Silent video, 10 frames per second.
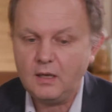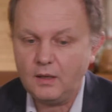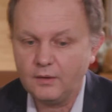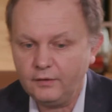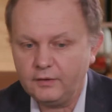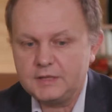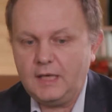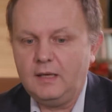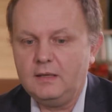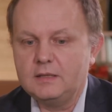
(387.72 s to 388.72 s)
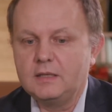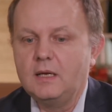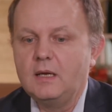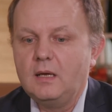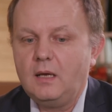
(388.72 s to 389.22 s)
Another challenge,
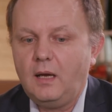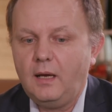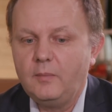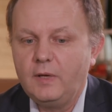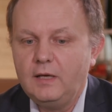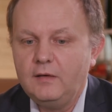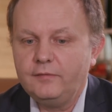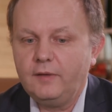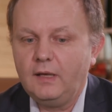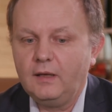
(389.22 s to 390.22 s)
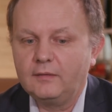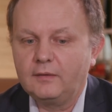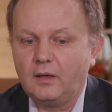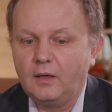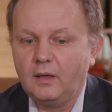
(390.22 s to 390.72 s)
I believe,
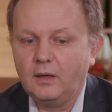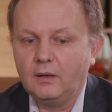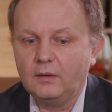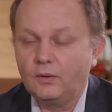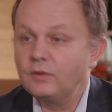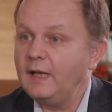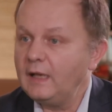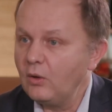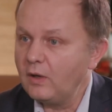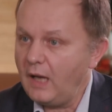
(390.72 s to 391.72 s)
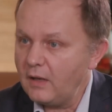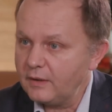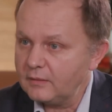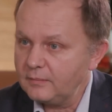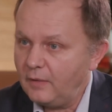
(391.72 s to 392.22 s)
is the telco cloud
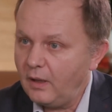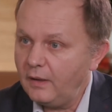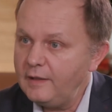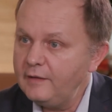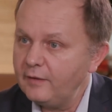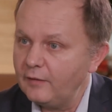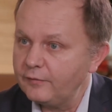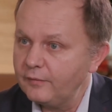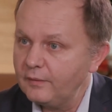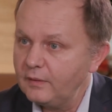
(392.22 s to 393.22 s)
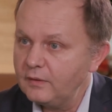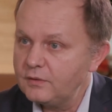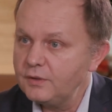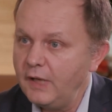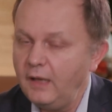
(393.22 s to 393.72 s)
in itself.
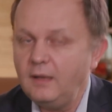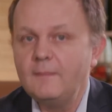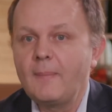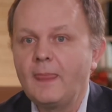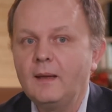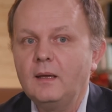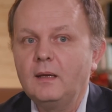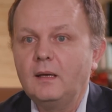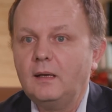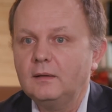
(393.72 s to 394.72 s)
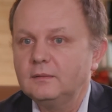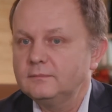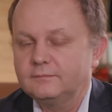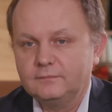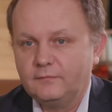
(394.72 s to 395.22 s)
Today,
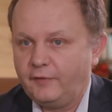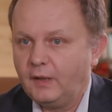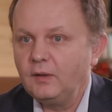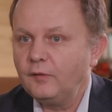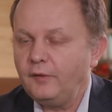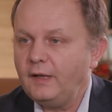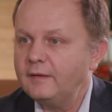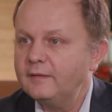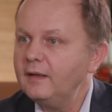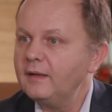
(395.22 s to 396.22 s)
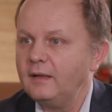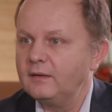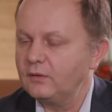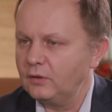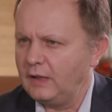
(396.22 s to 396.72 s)
very often I say
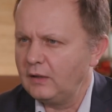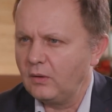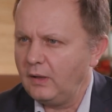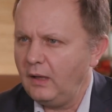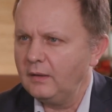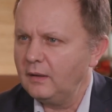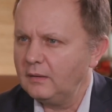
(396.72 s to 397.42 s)
that the telco cloud